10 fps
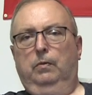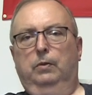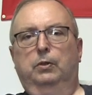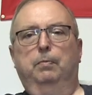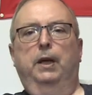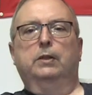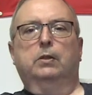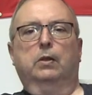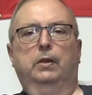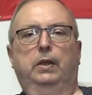which
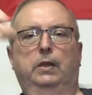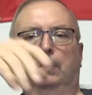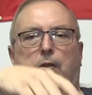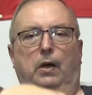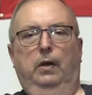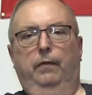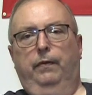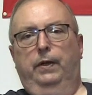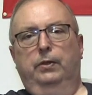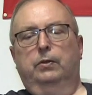basically is the
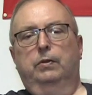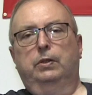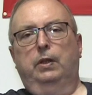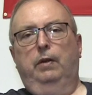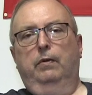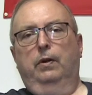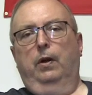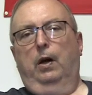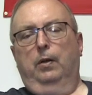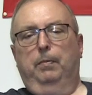unfinished receiver and
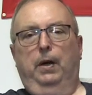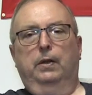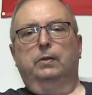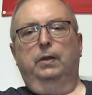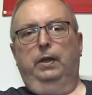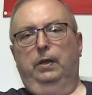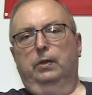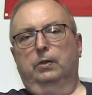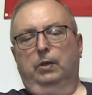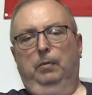all the parts needed
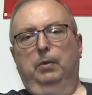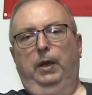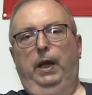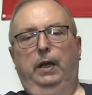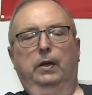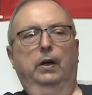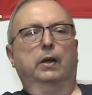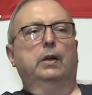to assemble a handgun.